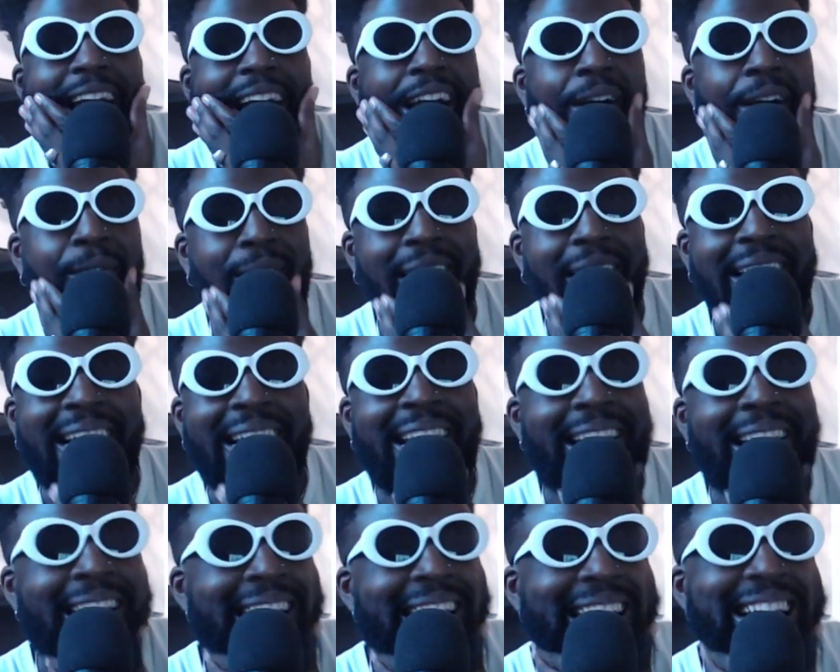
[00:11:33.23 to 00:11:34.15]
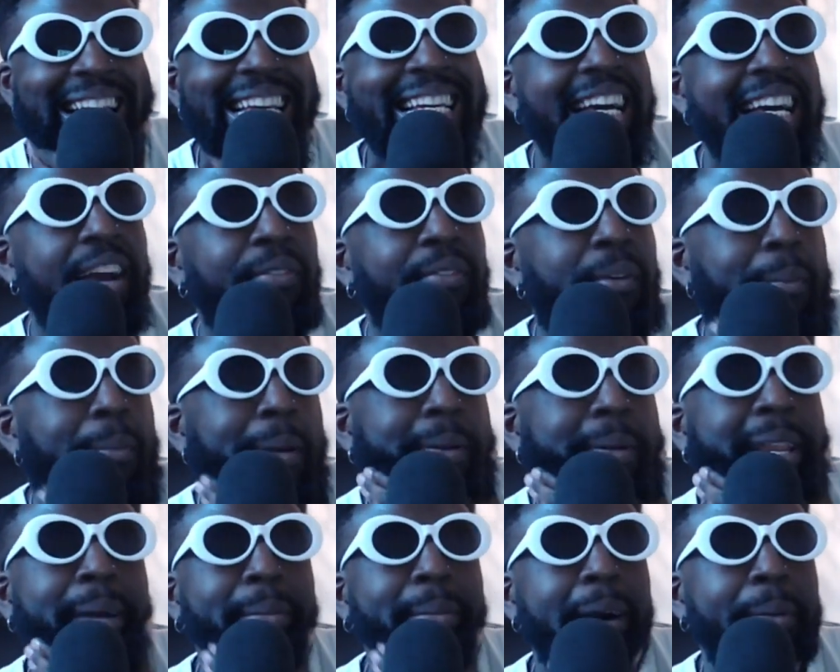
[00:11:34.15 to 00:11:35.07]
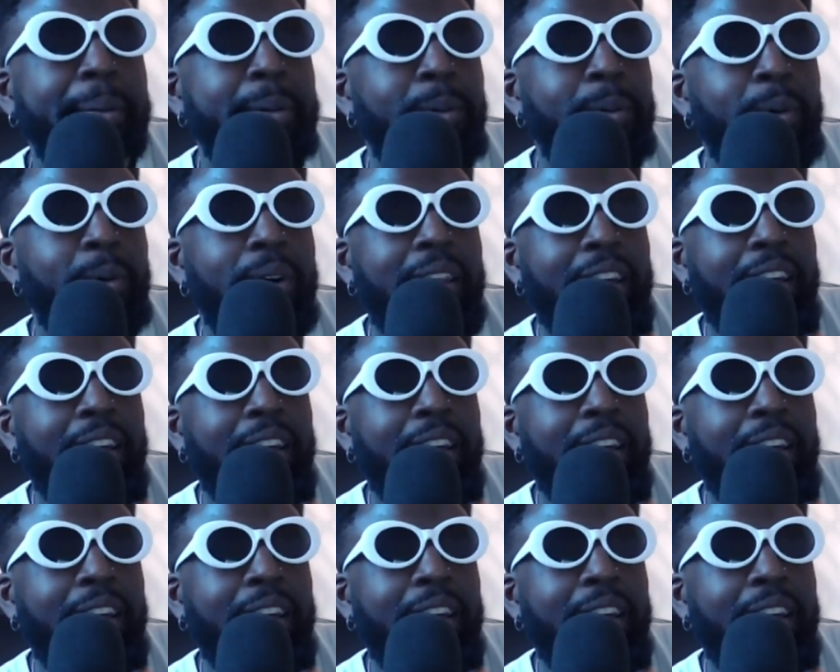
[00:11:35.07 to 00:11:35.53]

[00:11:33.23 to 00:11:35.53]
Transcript: out of London. I think maybe that might have been, what,